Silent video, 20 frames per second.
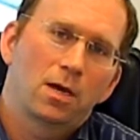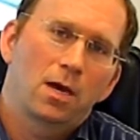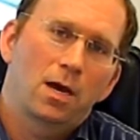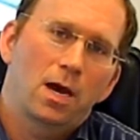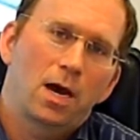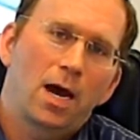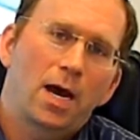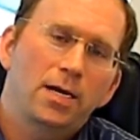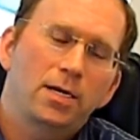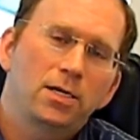
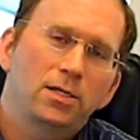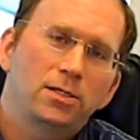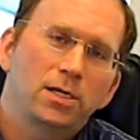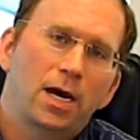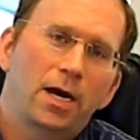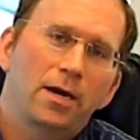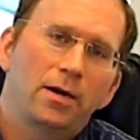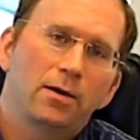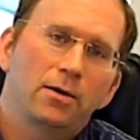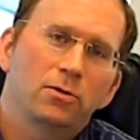I
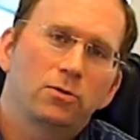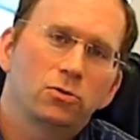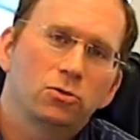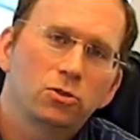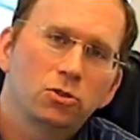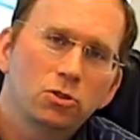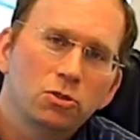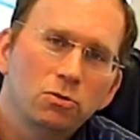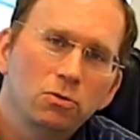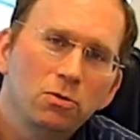desire
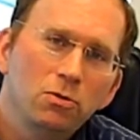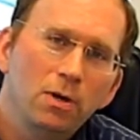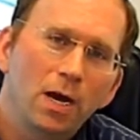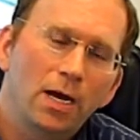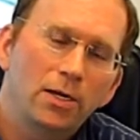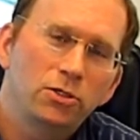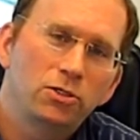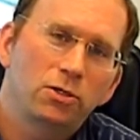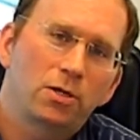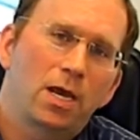true
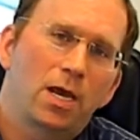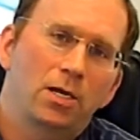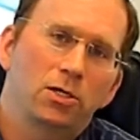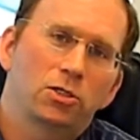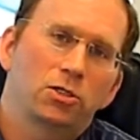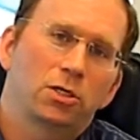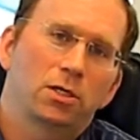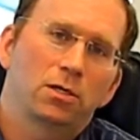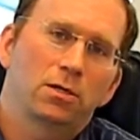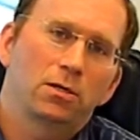
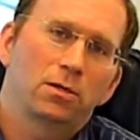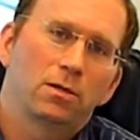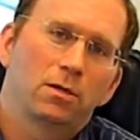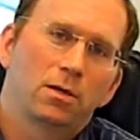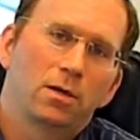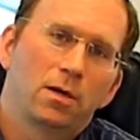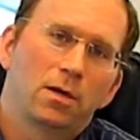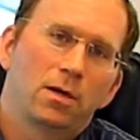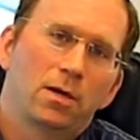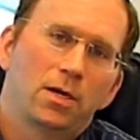education
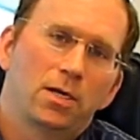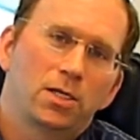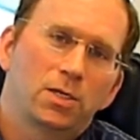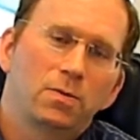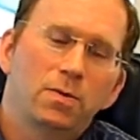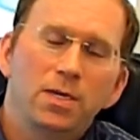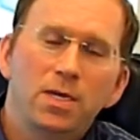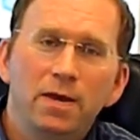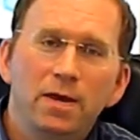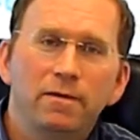to
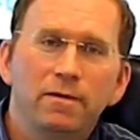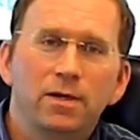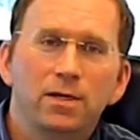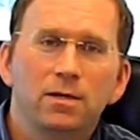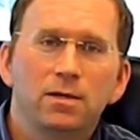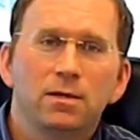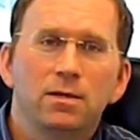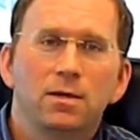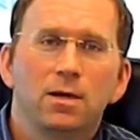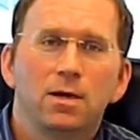be given
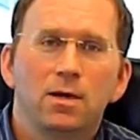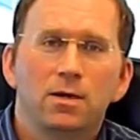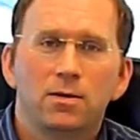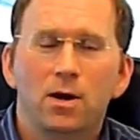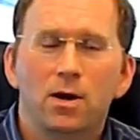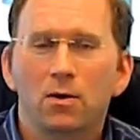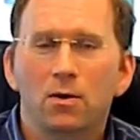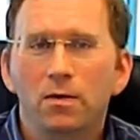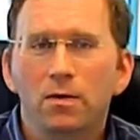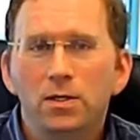
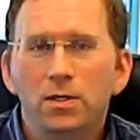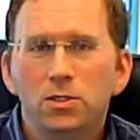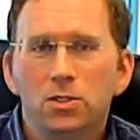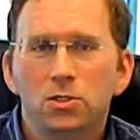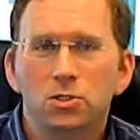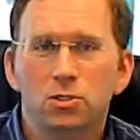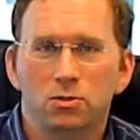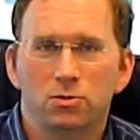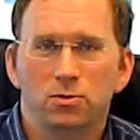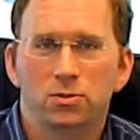not only to
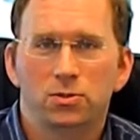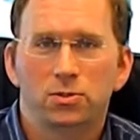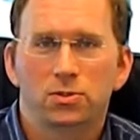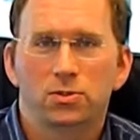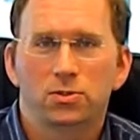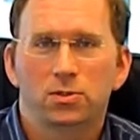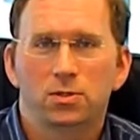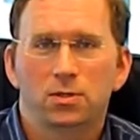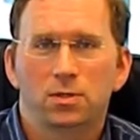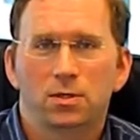
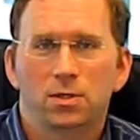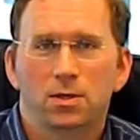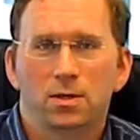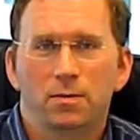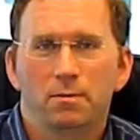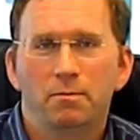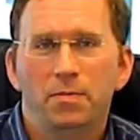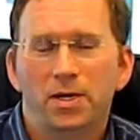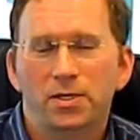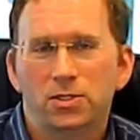Jews,
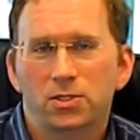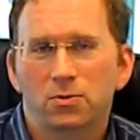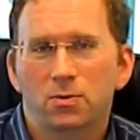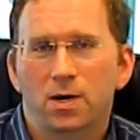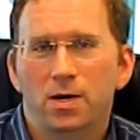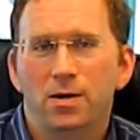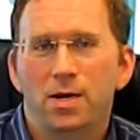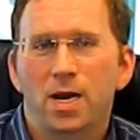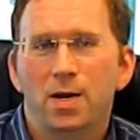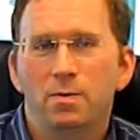but to
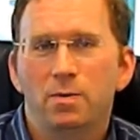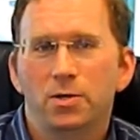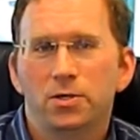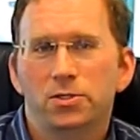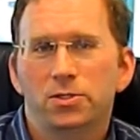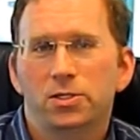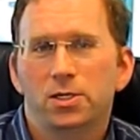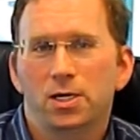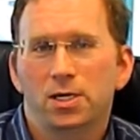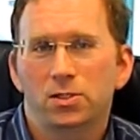our
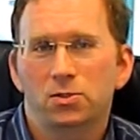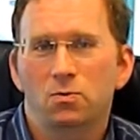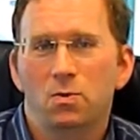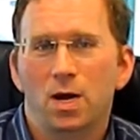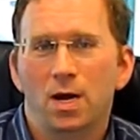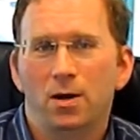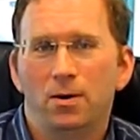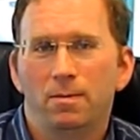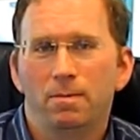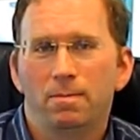neighbors as
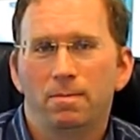well.